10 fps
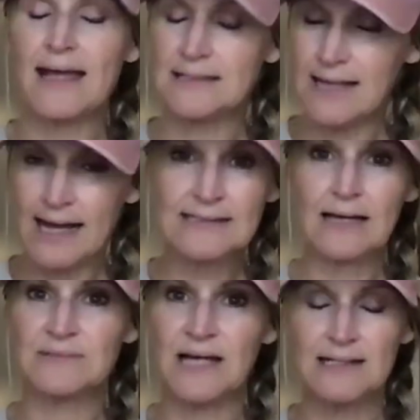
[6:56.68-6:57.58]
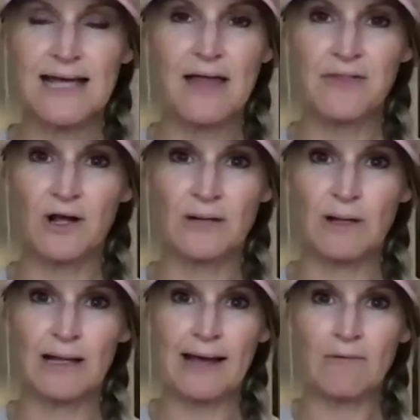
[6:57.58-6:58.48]
And 9 times out of 10, they're going to
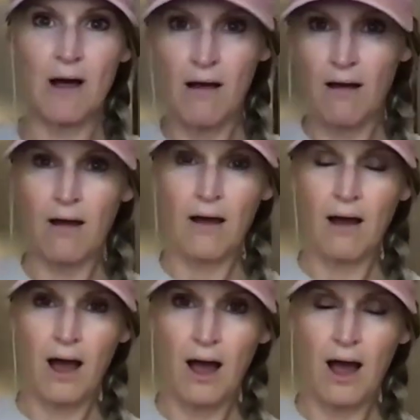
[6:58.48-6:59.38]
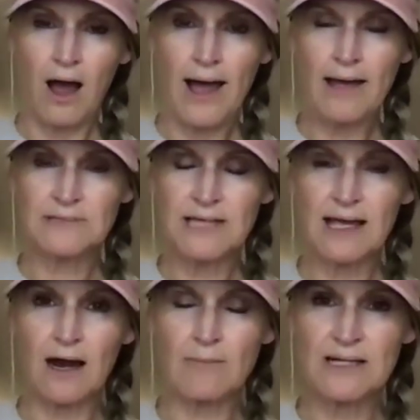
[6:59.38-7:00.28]
be like, well, I take
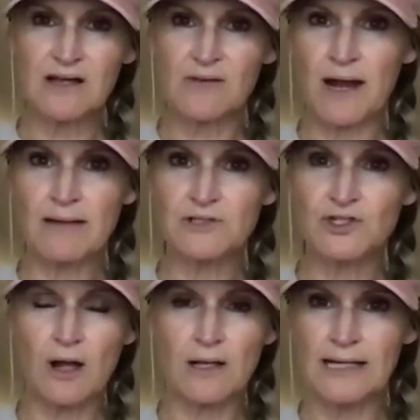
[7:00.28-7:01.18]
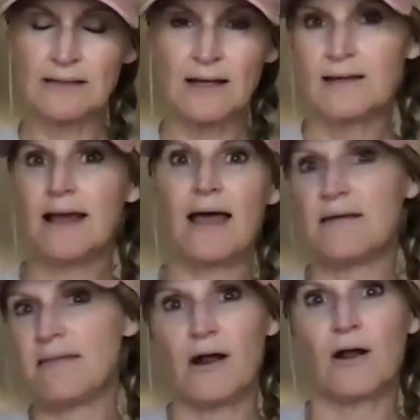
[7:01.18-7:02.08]
care of myself, but I'm struggling. And
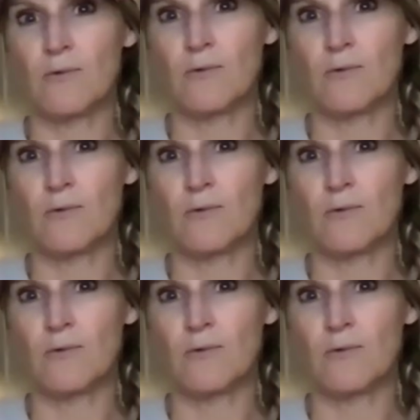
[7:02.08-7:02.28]
then they're